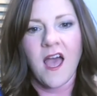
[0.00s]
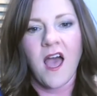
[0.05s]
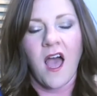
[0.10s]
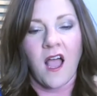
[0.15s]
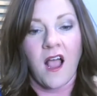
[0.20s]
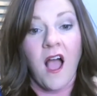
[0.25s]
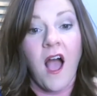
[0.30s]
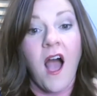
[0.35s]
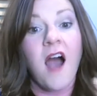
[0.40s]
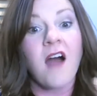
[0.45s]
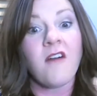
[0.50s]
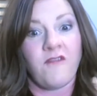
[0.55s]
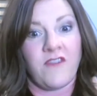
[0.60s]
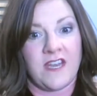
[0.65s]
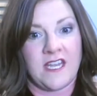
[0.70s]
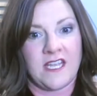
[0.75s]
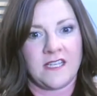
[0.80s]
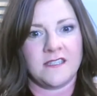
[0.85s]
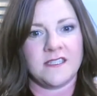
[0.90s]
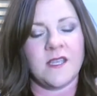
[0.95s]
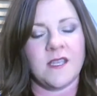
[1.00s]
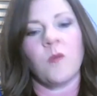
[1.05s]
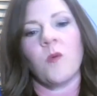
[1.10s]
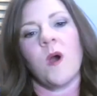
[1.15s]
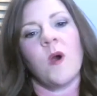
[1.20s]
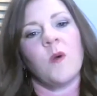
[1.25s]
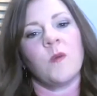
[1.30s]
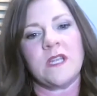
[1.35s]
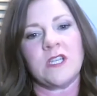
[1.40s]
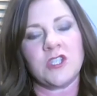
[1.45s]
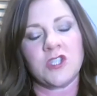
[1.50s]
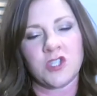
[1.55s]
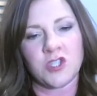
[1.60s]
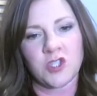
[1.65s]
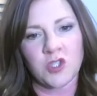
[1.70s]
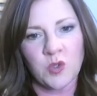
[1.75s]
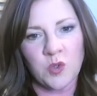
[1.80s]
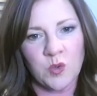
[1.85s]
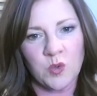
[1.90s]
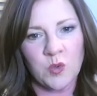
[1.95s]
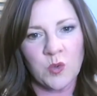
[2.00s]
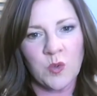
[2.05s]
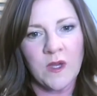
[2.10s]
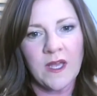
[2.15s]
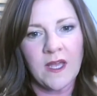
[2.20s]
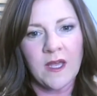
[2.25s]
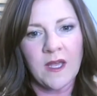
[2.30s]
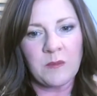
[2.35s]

a confidence in what we do